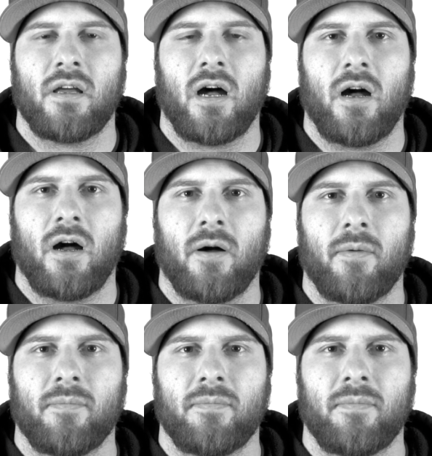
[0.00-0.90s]

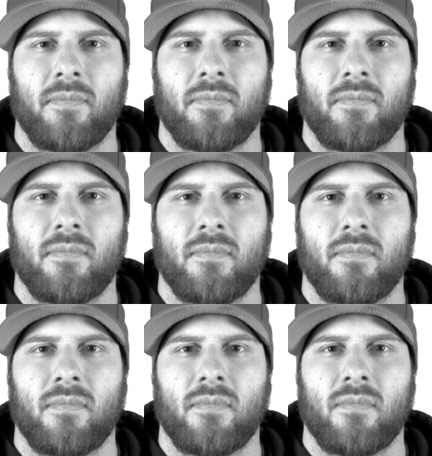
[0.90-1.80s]
of
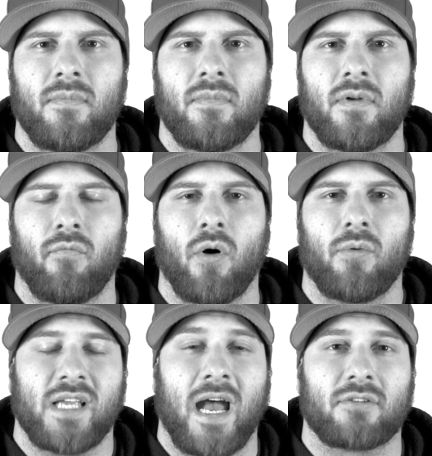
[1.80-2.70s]
what
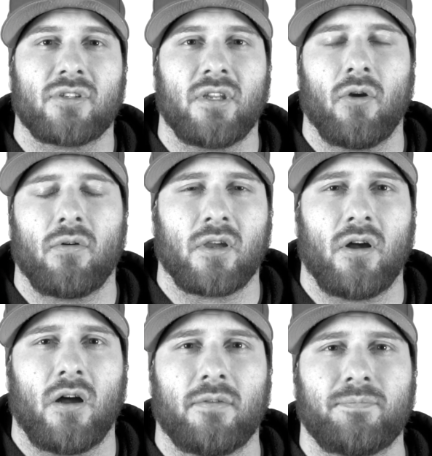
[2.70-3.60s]
was actually going
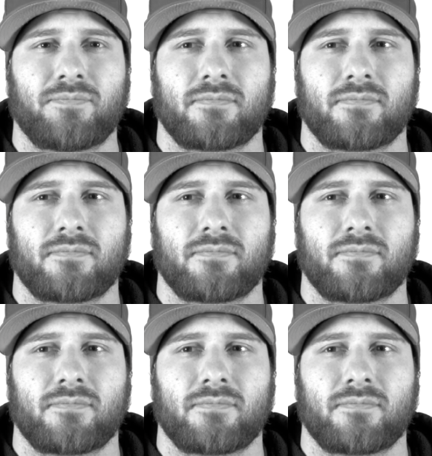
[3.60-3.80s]
on.